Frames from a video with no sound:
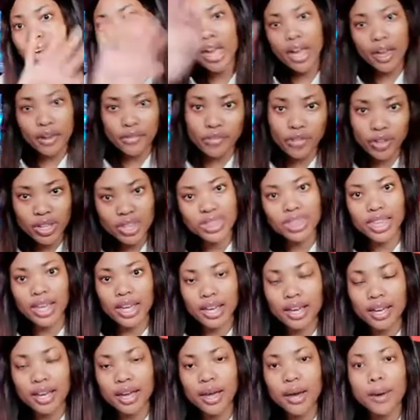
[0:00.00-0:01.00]

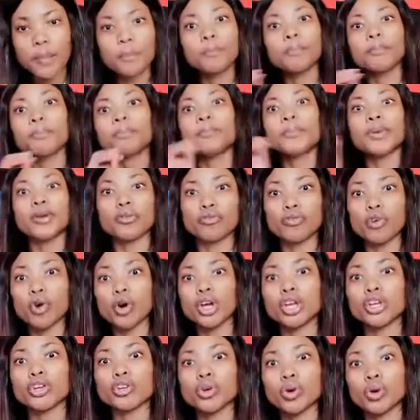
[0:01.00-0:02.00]
everything
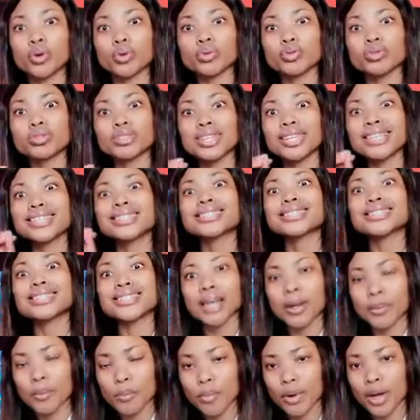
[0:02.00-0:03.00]
before it goes
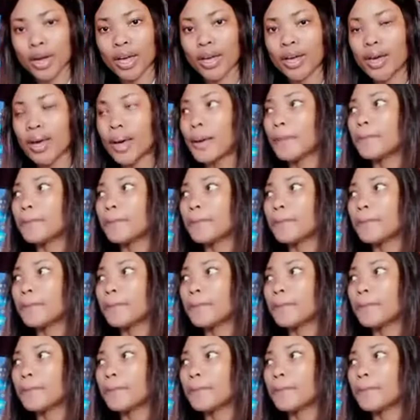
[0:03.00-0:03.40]
somewhere.